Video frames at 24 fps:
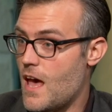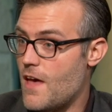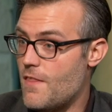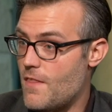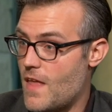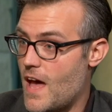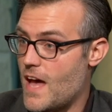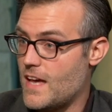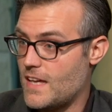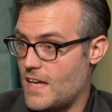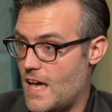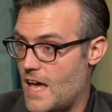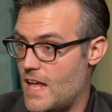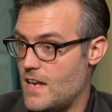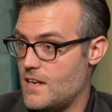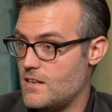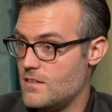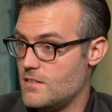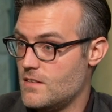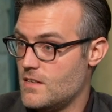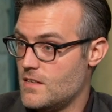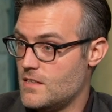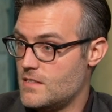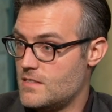And that
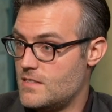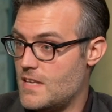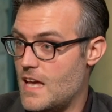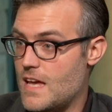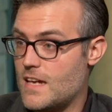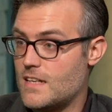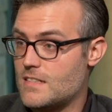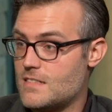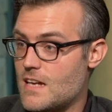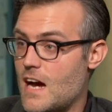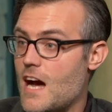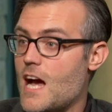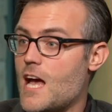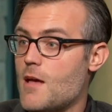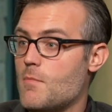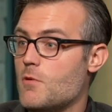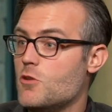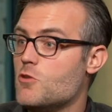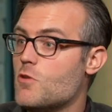can take time,